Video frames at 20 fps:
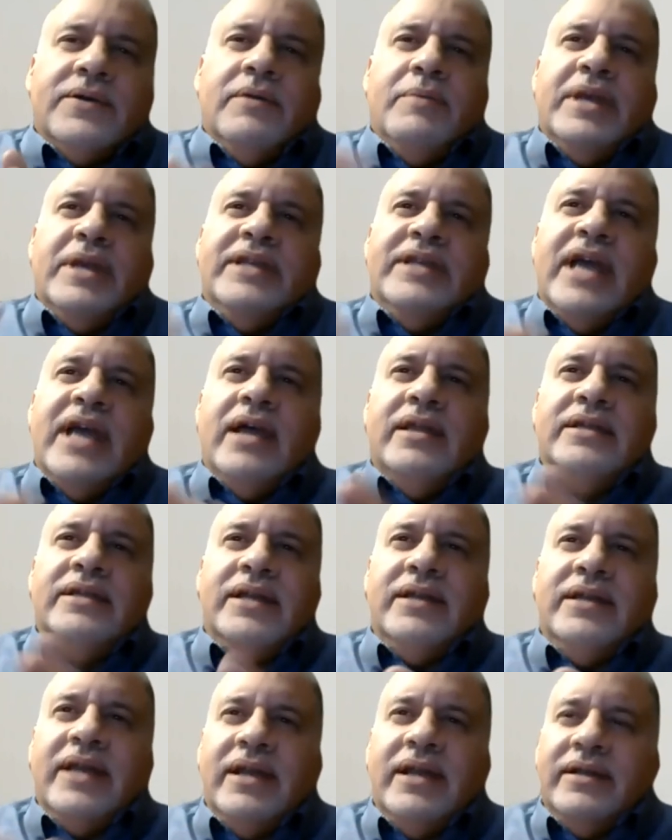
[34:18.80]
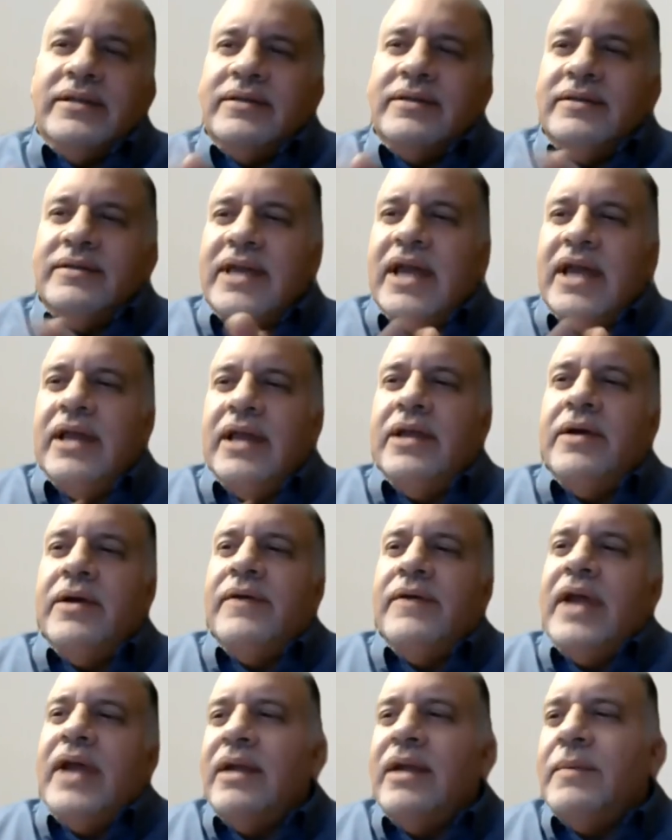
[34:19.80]
are a big challenge, and Kelly
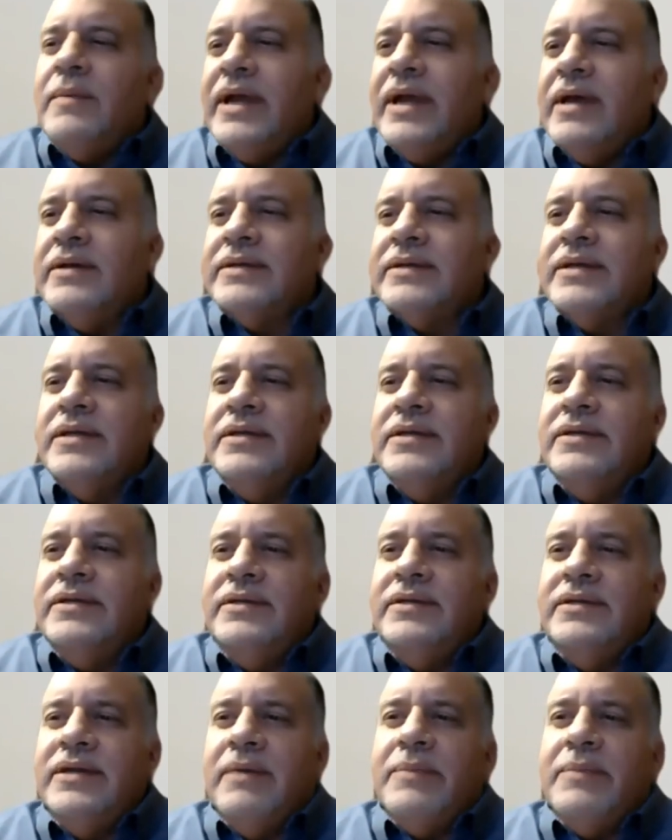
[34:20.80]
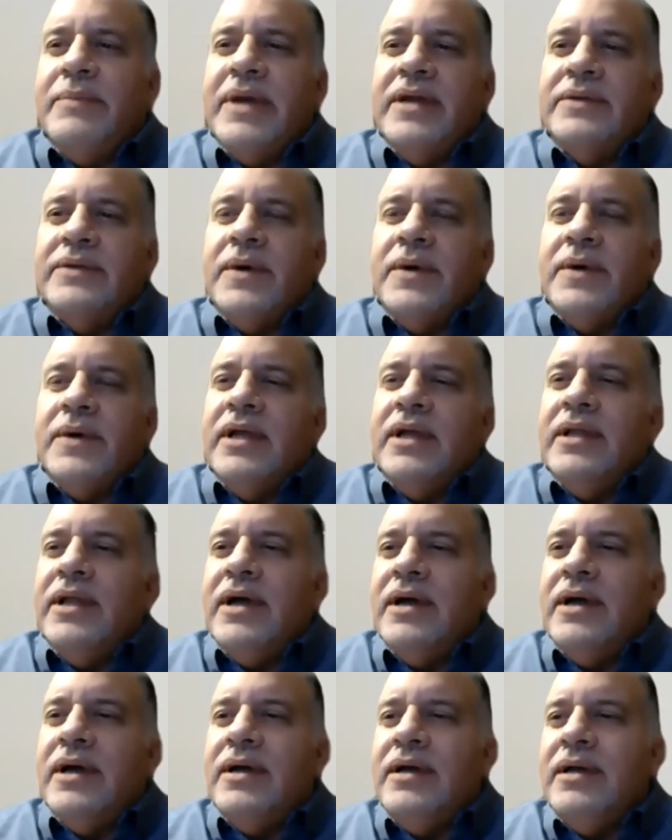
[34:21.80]
or anybody else can jump in as well
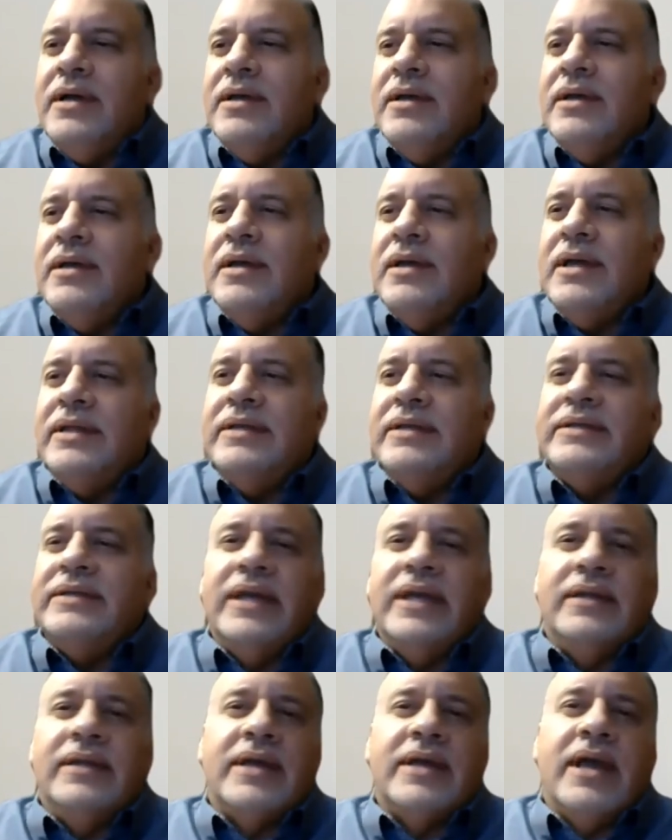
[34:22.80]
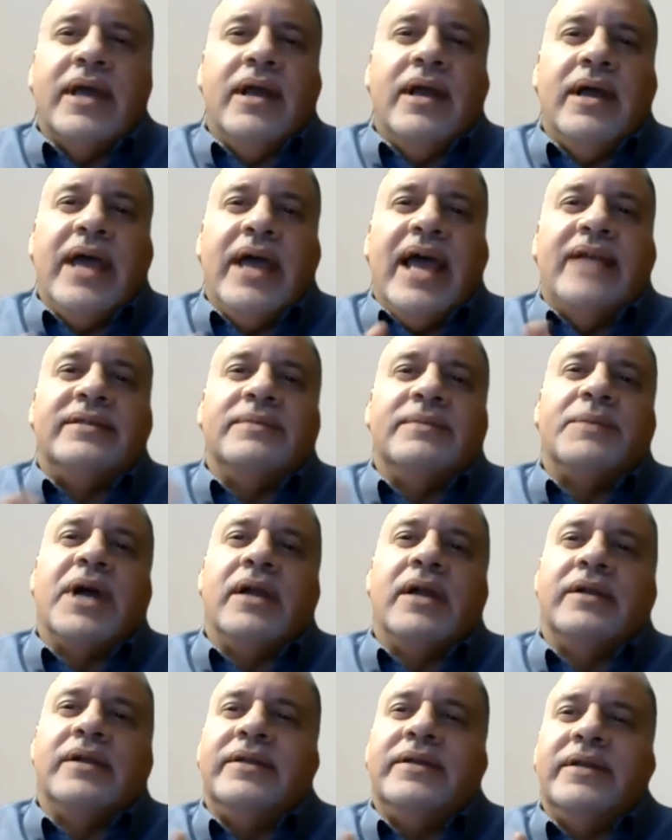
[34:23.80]
at the state to kind of add some
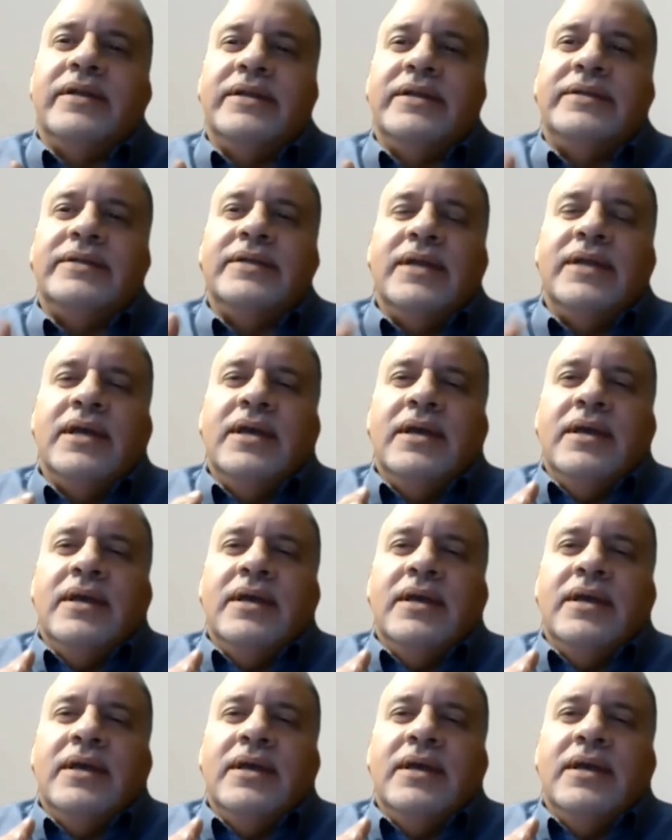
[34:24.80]
color to this.